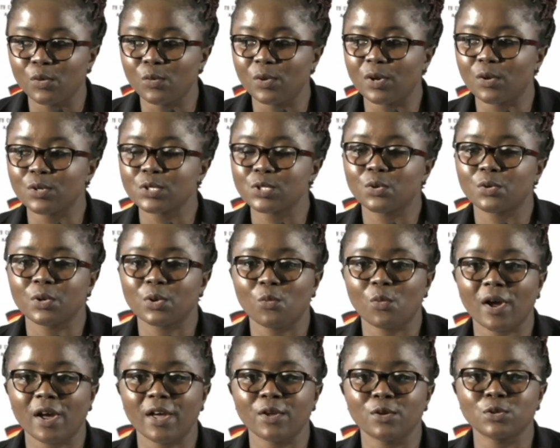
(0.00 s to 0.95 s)
we will also
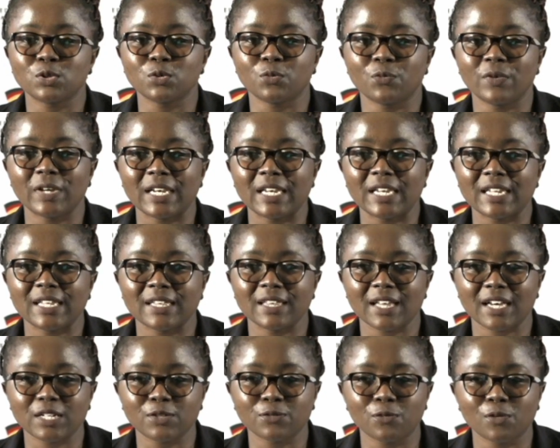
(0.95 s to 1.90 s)
require you to fill in
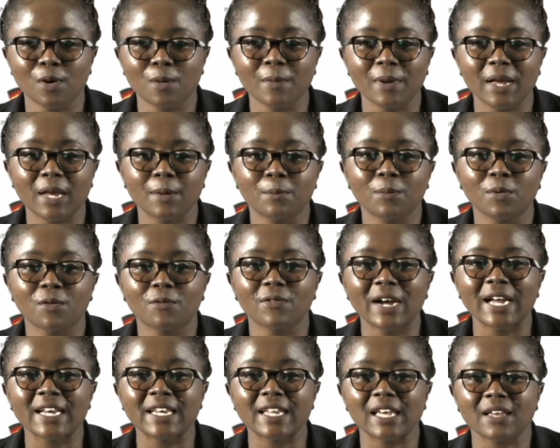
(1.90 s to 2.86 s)
that form and
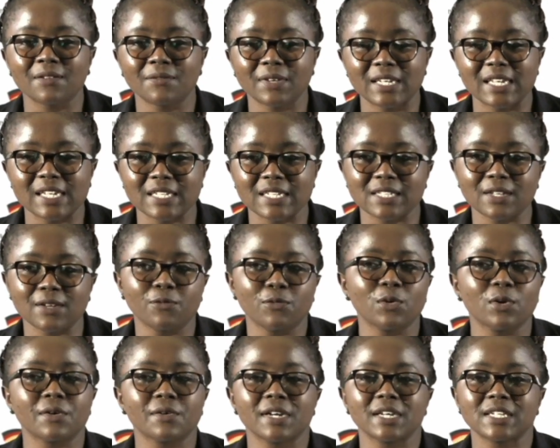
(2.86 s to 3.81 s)
provide evidence
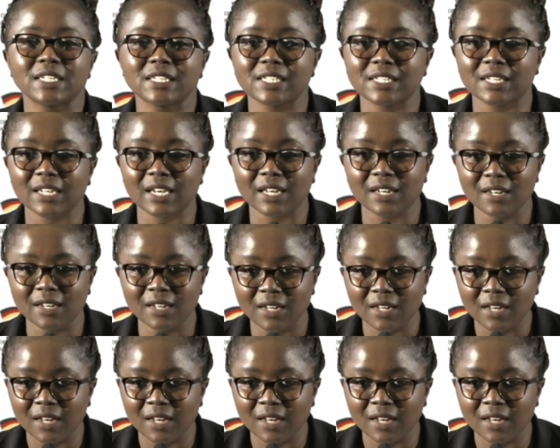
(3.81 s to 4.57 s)
if you are registered